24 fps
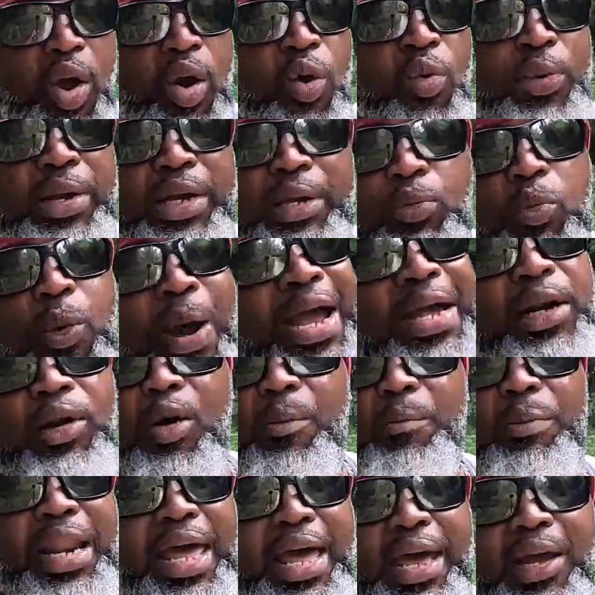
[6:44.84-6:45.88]
We white or
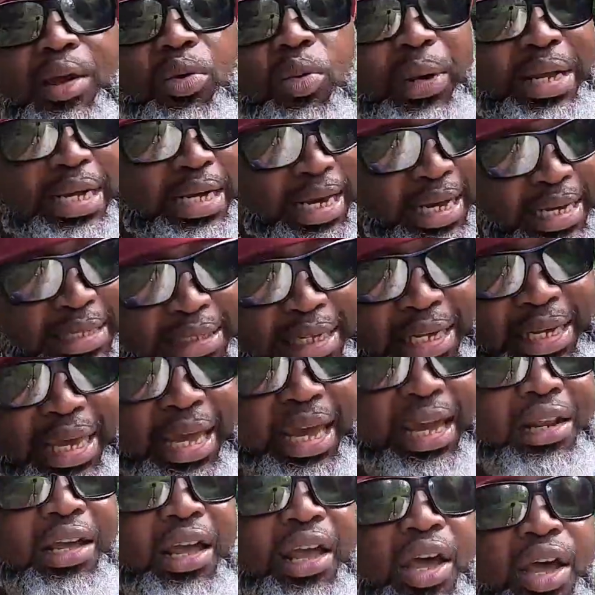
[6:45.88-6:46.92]
black, we need to
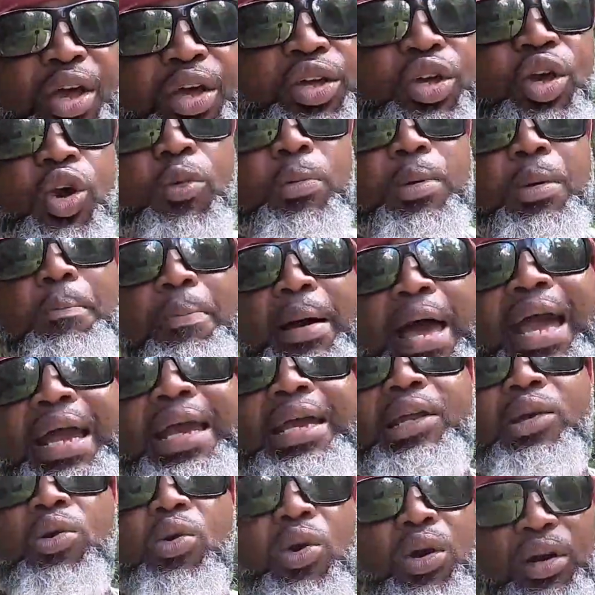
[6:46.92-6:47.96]
get Cuba back
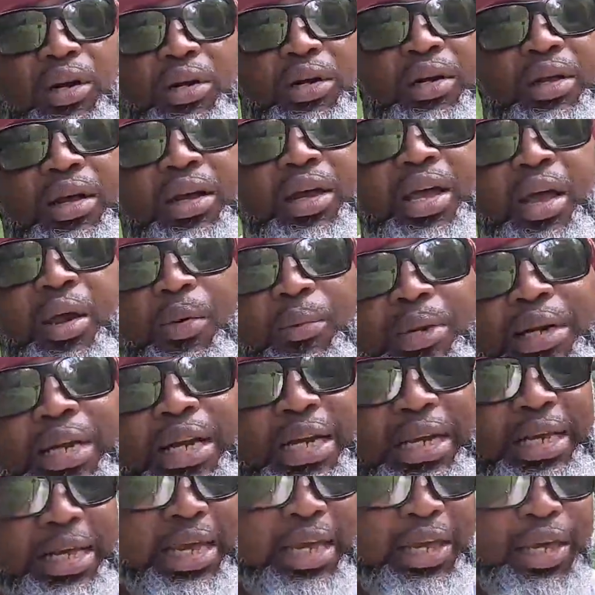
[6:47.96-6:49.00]
in order. We need
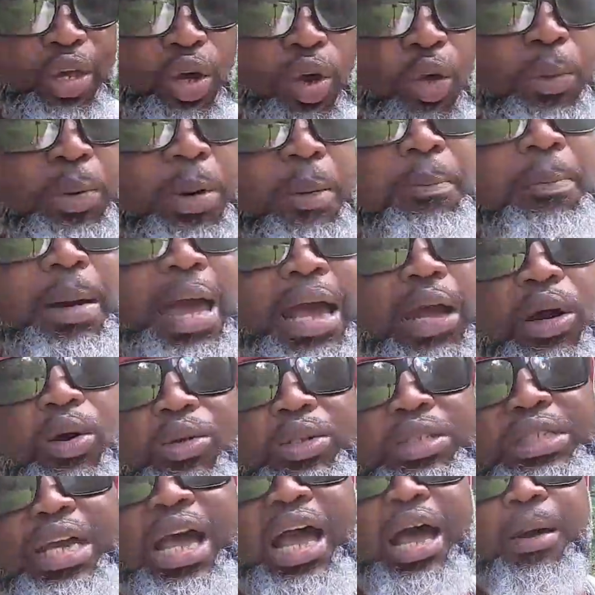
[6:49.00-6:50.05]
to get Cuba back on
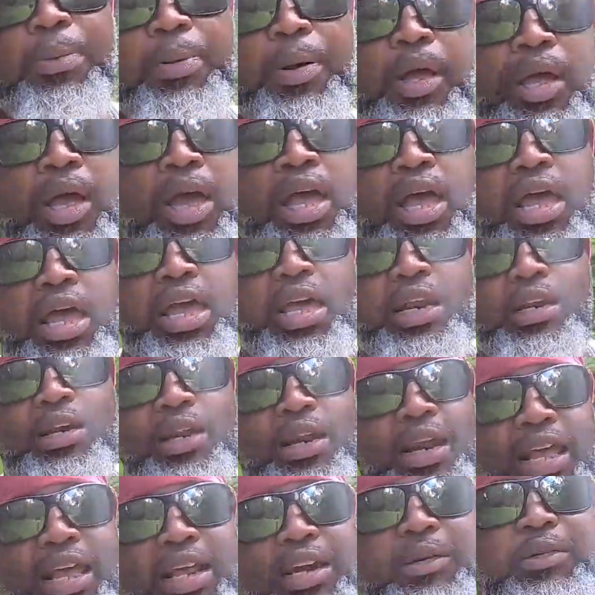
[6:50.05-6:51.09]
top, and
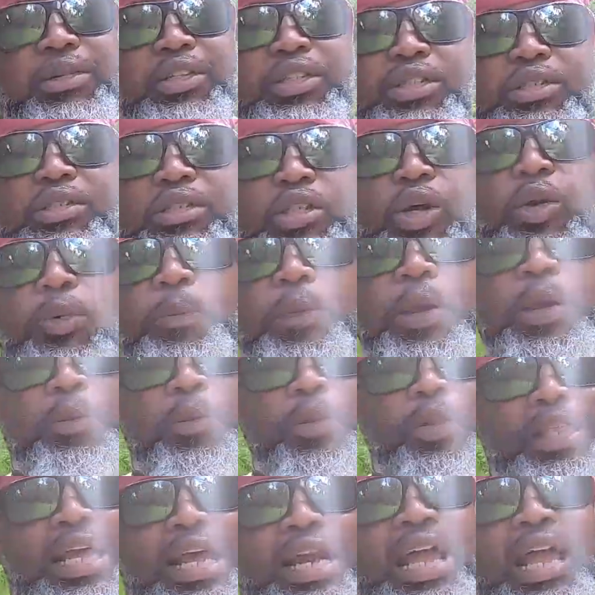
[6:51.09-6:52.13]
so the people
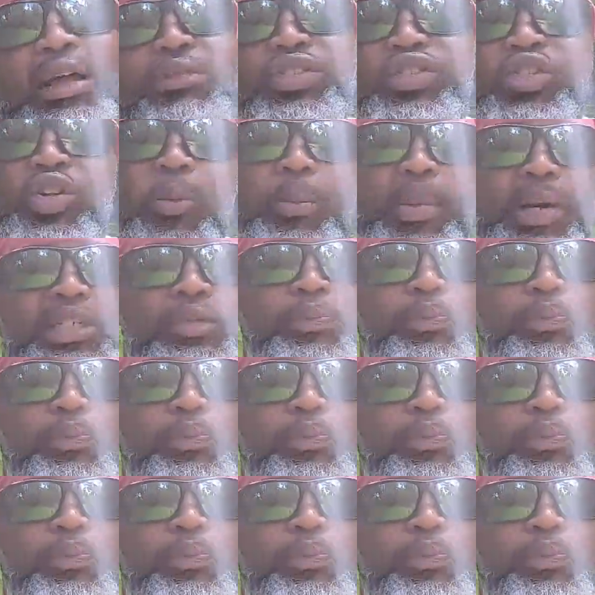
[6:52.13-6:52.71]
that have so much